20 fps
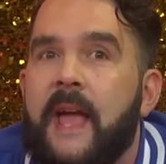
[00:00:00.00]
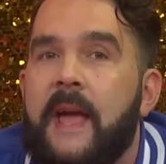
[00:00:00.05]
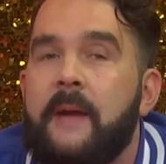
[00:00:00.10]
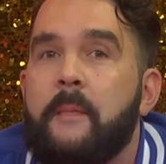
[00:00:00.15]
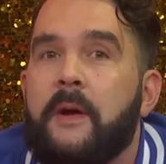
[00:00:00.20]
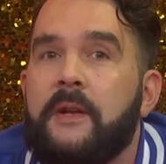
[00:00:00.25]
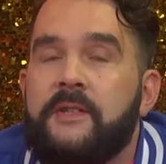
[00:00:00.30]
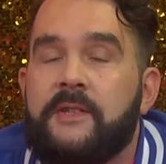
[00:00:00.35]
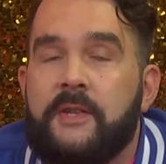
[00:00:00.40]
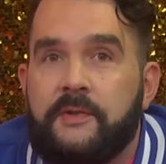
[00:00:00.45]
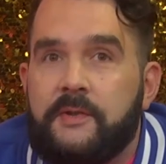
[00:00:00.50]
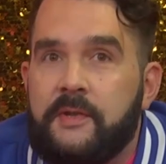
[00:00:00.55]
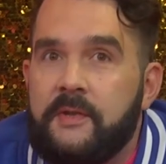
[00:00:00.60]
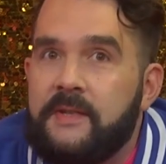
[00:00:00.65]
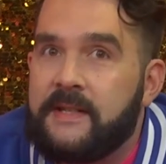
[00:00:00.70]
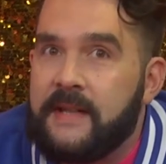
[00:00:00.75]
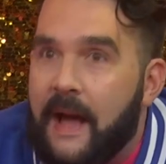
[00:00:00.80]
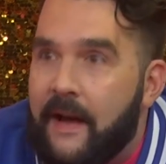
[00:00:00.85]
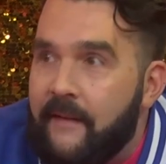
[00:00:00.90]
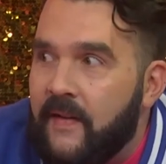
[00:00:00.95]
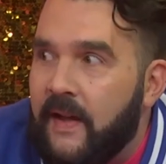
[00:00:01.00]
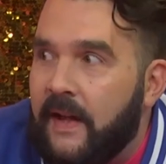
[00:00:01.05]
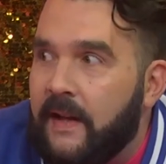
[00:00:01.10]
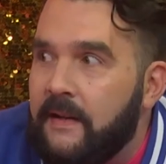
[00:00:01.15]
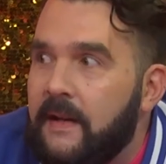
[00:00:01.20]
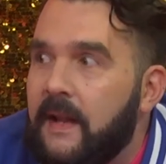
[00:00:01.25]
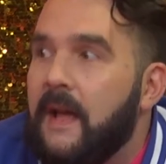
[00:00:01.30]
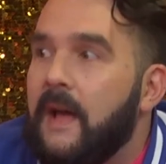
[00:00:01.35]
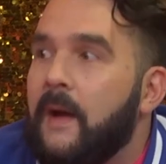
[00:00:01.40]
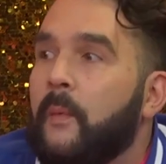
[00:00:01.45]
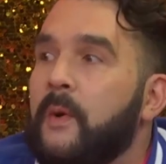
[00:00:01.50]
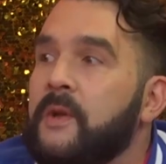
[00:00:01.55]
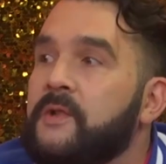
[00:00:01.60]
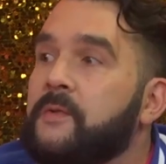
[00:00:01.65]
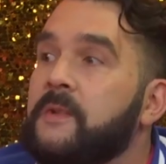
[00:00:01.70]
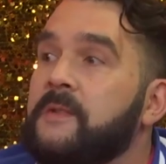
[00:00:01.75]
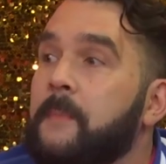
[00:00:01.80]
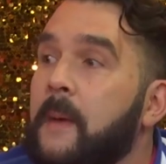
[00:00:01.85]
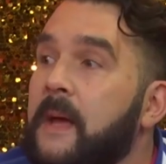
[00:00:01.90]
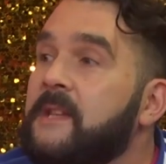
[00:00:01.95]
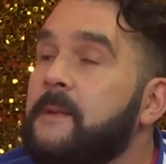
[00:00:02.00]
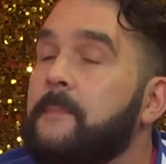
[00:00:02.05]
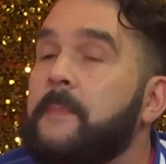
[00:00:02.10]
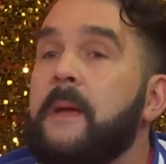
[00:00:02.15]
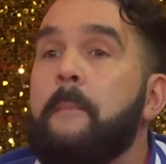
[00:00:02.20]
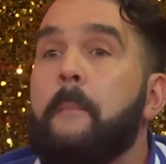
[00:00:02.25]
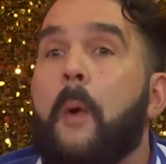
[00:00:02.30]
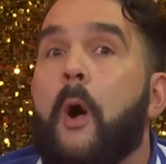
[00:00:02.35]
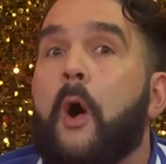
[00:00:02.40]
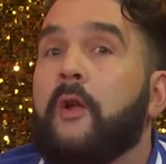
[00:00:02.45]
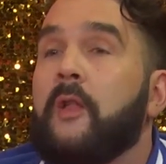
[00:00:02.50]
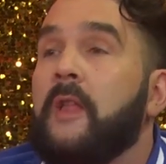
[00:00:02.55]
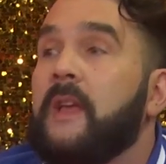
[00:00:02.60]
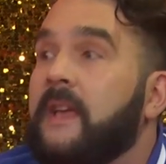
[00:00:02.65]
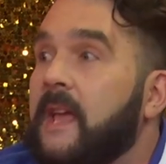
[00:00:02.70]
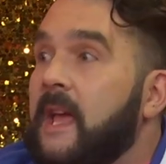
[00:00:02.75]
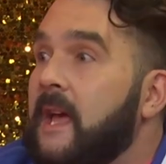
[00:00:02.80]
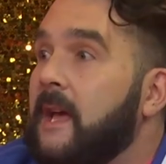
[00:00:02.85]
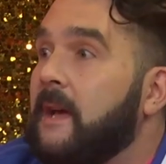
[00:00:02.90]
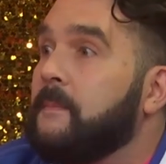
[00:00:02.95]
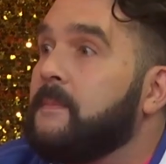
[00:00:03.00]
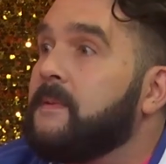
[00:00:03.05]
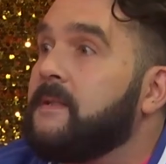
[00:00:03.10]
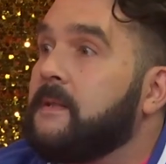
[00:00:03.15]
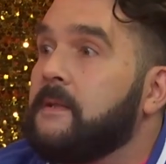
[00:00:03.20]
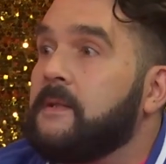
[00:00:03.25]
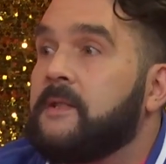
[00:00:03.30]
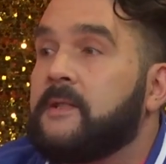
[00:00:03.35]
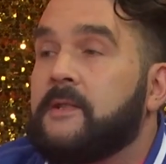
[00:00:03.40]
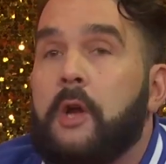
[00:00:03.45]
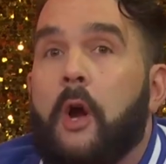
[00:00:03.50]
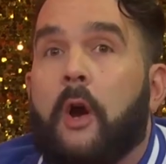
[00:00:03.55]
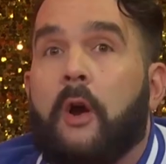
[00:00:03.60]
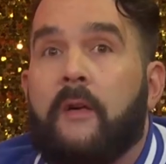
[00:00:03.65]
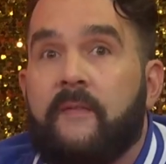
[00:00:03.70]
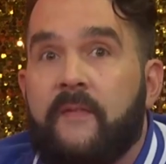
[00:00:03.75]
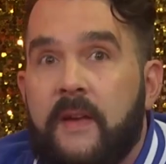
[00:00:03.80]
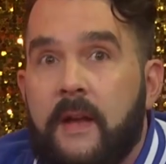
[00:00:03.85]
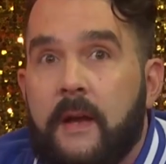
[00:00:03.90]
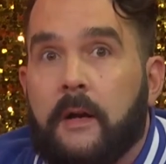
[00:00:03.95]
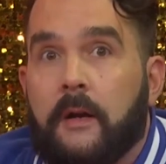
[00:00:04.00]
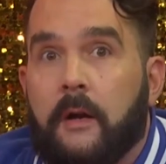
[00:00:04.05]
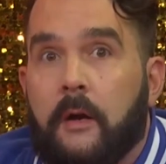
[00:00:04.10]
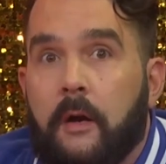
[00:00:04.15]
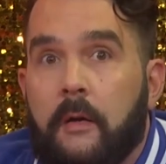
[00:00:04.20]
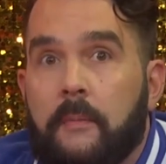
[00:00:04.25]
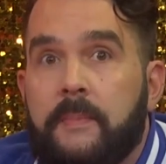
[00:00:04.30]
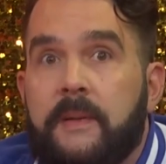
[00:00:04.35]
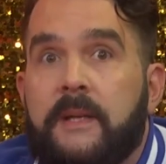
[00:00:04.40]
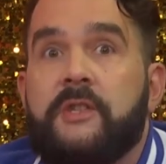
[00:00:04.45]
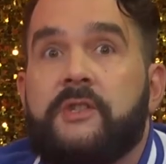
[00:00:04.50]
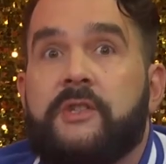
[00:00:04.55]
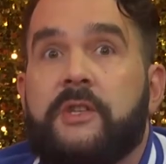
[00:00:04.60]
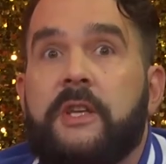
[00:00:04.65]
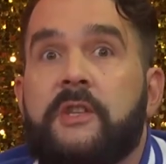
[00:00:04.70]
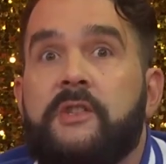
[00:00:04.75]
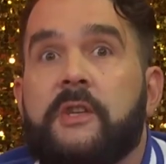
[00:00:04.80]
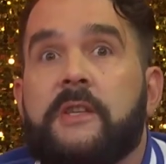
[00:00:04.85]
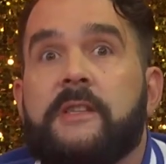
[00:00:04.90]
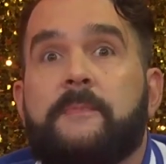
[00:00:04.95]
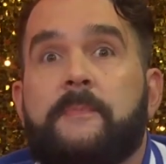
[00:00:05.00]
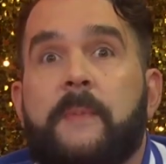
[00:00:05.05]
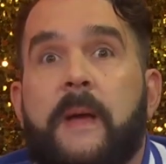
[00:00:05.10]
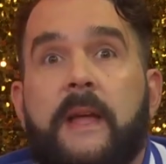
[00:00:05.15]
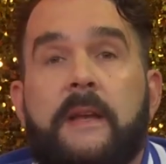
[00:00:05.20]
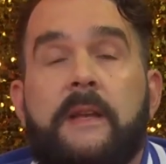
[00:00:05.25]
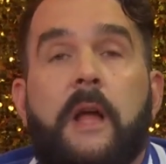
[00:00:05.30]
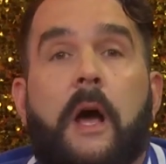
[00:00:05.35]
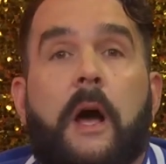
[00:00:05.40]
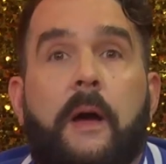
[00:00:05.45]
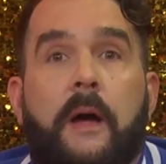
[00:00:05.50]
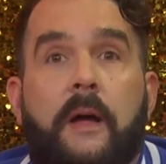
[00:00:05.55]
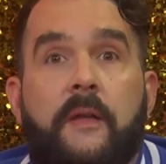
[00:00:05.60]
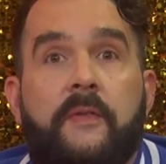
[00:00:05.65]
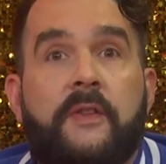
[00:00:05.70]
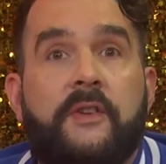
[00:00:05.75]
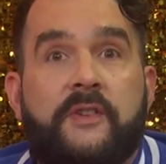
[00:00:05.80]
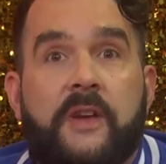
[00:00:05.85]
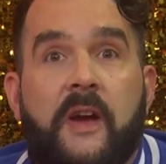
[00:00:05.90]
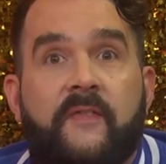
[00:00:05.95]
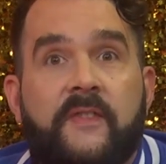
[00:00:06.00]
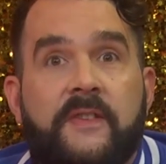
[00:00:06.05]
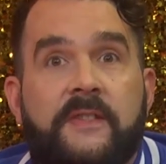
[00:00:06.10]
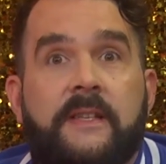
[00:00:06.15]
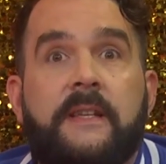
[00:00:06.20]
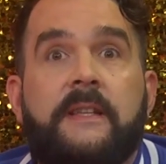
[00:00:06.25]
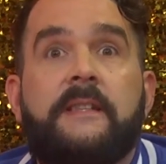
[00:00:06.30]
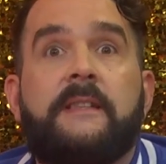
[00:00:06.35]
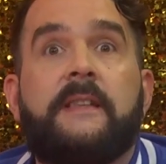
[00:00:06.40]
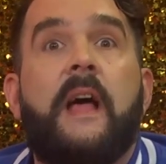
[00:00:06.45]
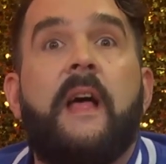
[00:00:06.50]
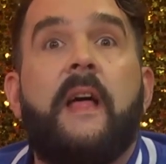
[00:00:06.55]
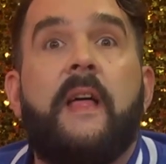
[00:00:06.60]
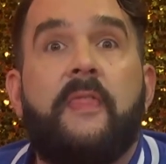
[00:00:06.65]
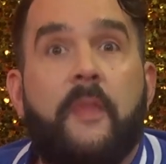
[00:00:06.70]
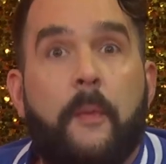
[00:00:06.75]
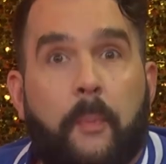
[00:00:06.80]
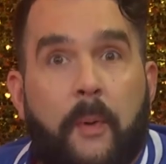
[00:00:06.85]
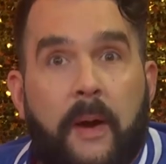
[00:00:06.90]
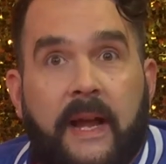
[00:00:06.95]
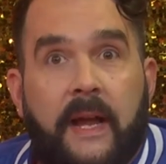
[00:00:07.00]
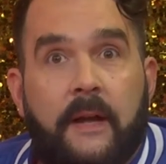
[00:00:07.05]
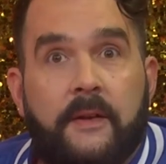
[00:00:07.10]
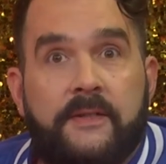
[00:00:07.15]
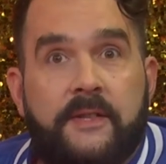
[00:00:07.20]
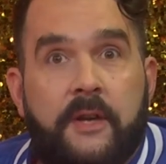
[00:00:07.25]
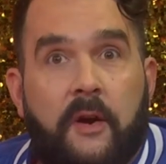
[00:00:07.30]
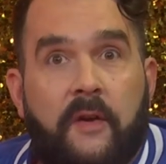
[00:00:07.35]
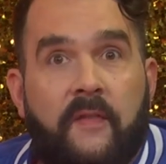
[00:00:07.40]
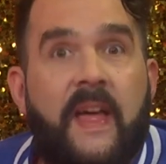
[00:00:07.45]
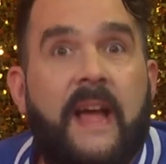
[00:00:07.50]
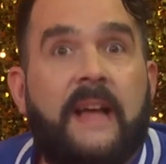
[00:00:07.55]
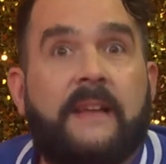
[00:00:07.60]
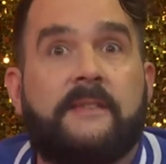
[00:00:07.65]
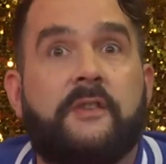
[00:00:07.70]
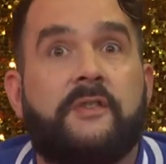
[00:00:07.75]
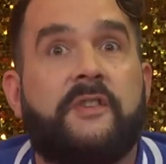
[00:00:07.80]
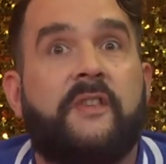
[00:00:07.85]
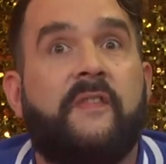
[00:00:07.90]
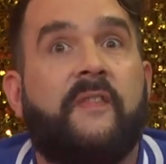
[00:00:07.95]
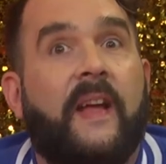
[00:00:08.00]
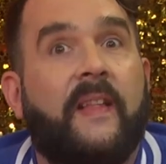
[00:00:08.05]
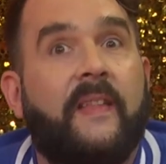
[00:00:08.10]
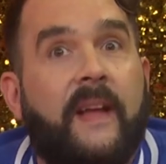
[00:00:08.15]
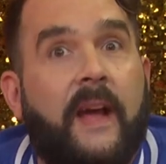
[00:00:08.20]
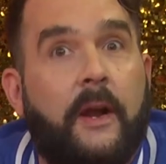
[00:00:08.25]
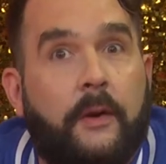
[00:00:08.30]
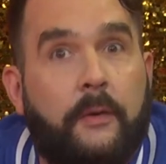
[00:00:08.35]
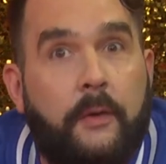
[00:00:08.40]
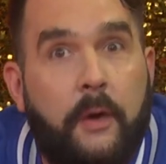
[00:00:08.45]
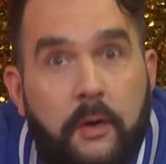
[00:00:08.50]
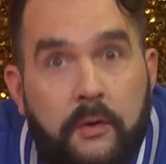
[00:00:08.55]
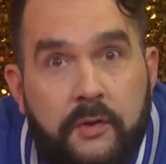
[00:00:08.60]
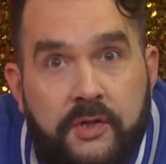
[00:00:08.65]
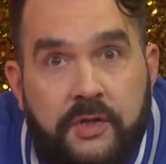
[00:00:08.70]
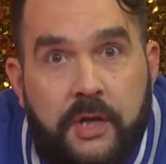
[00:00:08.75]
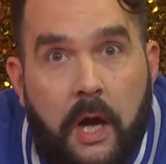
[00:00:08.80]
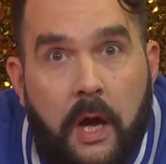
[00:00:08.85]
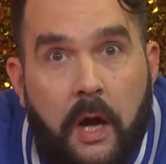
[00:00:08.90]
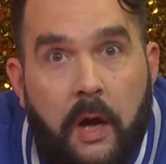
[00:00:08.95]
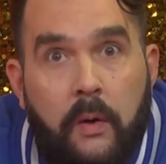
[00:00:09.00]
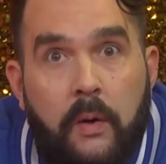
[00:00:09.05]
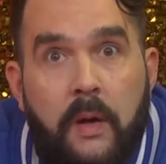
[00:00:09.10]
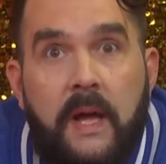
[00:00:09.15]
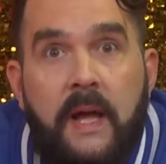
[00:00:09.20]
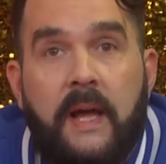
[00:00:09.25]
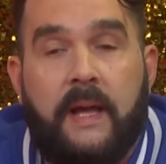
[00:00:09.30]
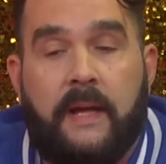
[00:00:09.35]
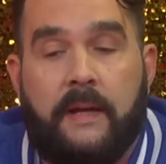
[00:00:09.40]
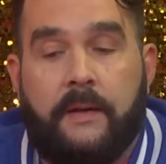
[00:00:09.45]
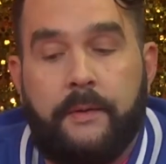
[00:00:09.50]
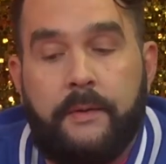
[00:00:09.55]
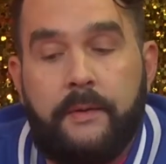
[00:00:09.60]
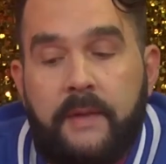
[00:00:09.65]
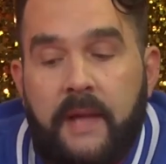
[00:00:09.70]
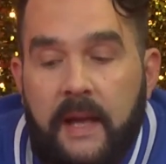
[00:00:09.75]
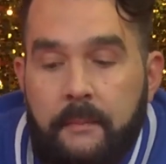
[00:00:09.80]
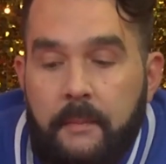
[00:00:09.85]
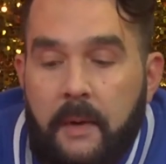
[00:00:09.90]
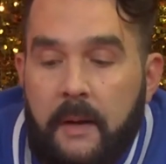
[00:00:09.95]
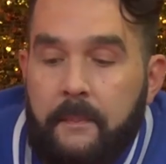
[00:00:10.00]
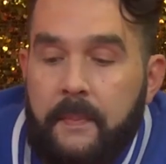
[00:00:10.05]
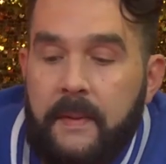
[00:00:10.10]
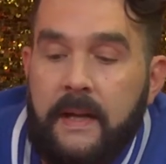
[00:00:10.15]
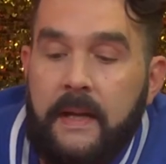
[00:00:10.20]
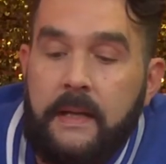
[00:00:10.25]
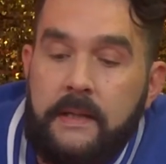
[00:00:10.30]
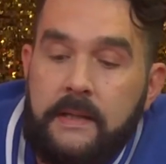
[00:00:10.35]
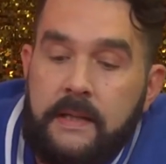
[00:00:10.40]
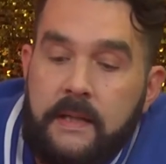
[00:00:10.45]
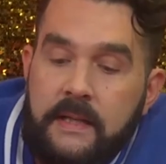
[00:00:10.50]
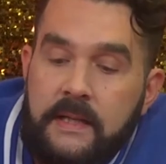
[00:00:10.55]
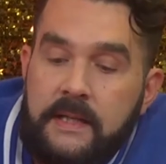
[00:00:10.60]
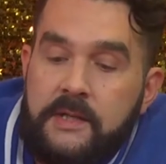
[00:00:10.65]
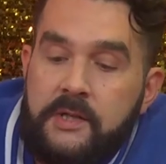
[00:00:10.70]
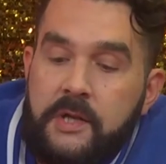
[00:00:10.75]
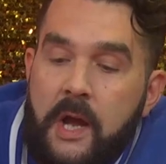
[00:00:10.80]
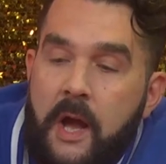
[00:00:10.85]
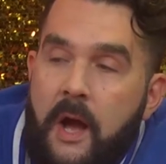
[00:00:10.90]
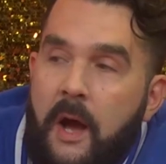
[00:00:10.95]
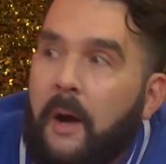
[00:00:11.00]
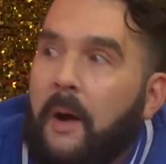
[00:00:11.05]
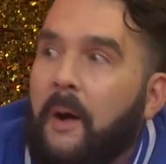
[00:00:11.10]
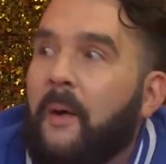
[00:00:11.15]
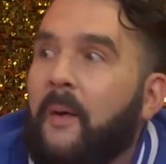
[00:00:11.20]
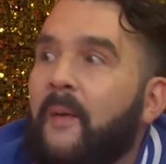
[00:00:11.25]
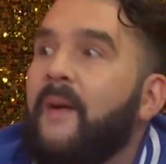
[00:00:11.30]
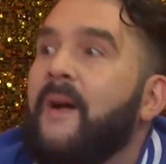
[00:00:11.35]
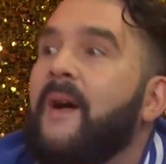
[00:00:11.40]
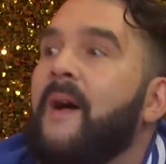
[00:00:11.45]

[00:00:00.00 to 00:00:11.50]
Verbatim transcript: came on 227, which was meant to be Marla Gibbs' star vehicle because she had just spent on The Jeffersons the breakout star of that. So she finally got her own show. And who came up into the show?